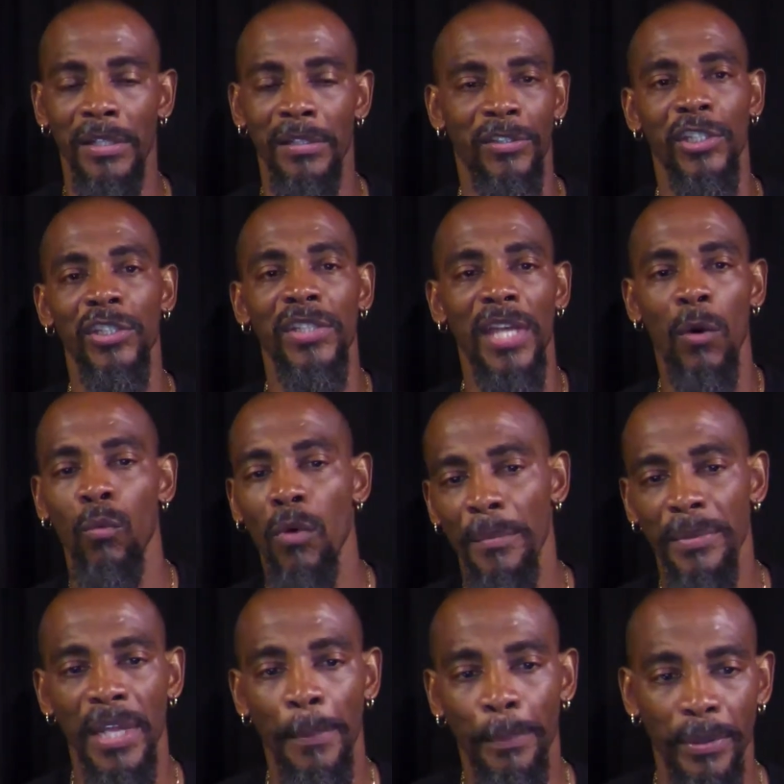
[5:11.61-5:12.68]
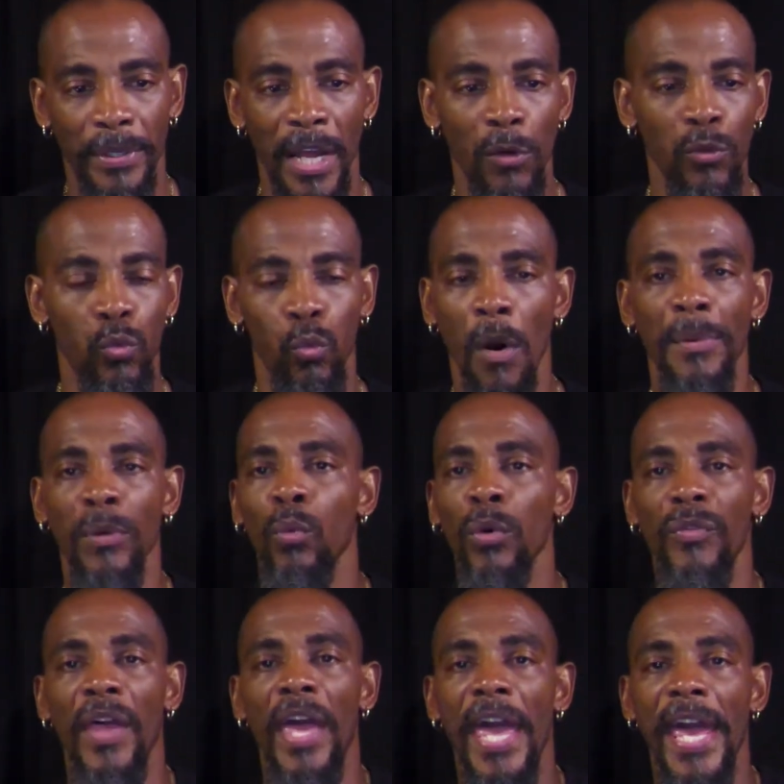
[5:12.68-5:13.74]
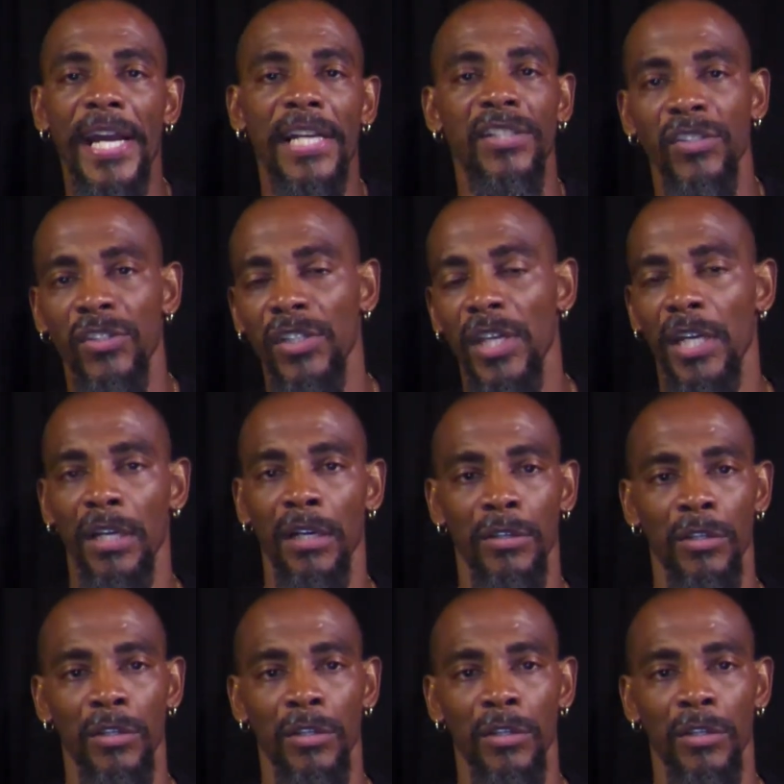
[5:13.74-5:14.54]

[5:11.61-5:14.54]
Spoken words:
she's that woman that pronounced woman with the X instead of,